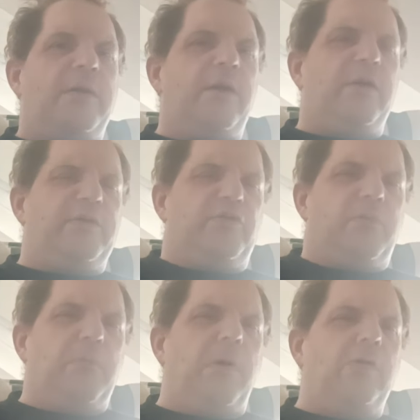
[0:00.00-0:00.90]

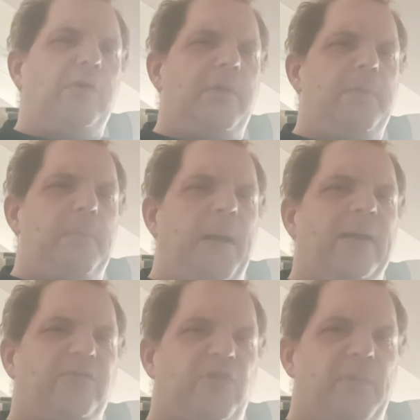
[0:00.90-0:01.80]
guys, welcome
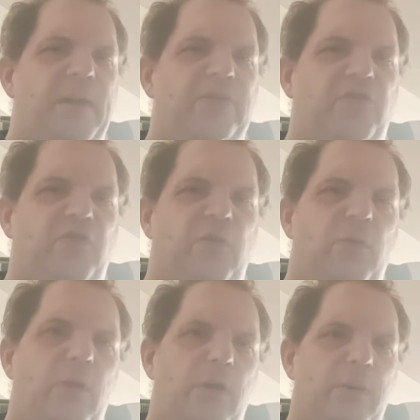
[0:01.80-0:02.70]
back to
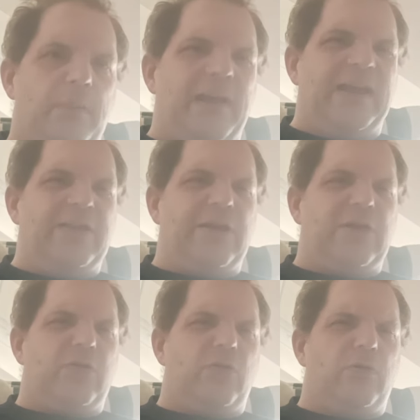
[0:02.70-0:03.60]
Mansell
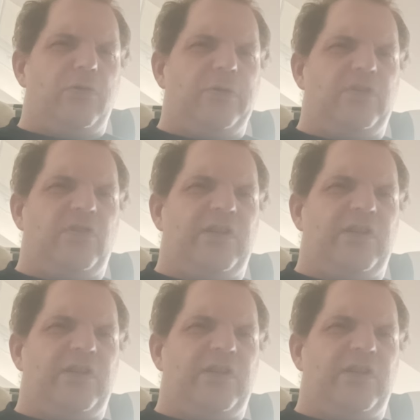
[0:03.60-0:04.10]
Media Corner. And